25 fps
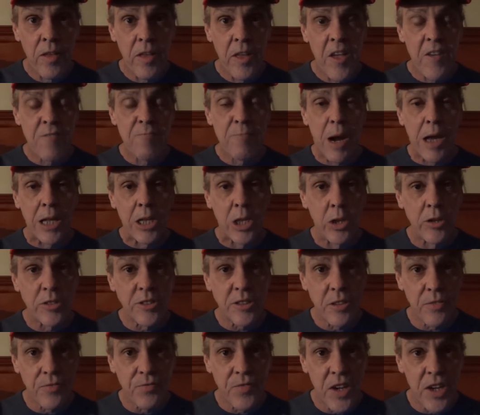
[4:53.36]
If my
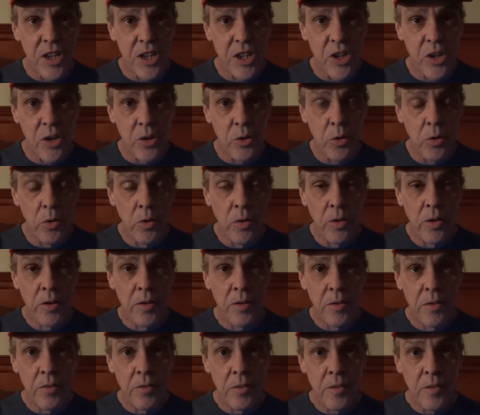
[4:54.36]
looks offend you,
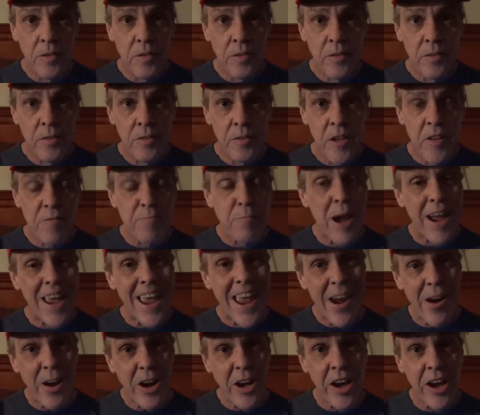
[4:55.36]
if my
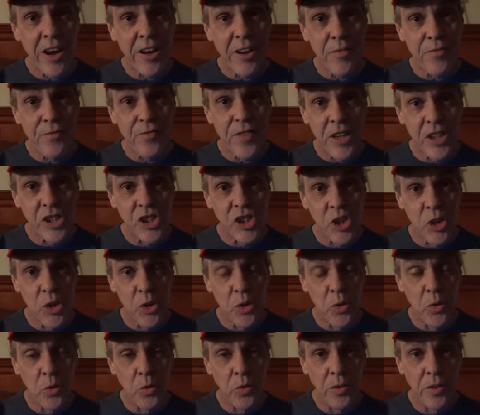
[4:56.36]
haircut offends
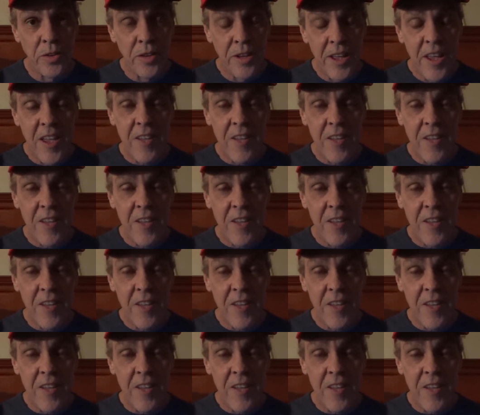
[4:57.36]
you,